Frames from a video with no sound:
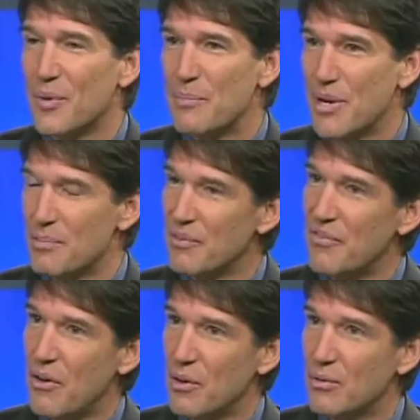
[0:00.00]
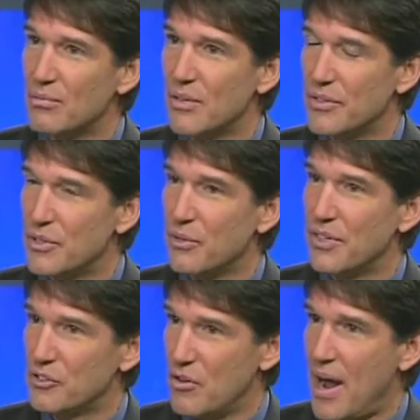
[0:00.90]
We put up a photo of a tooth
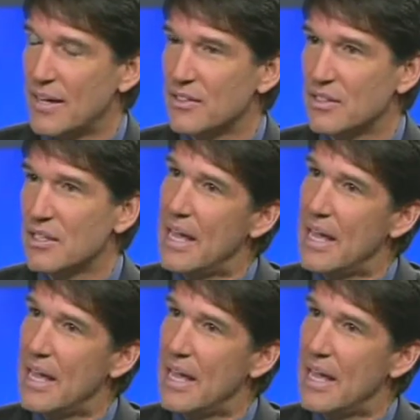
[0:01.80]
that's cracked,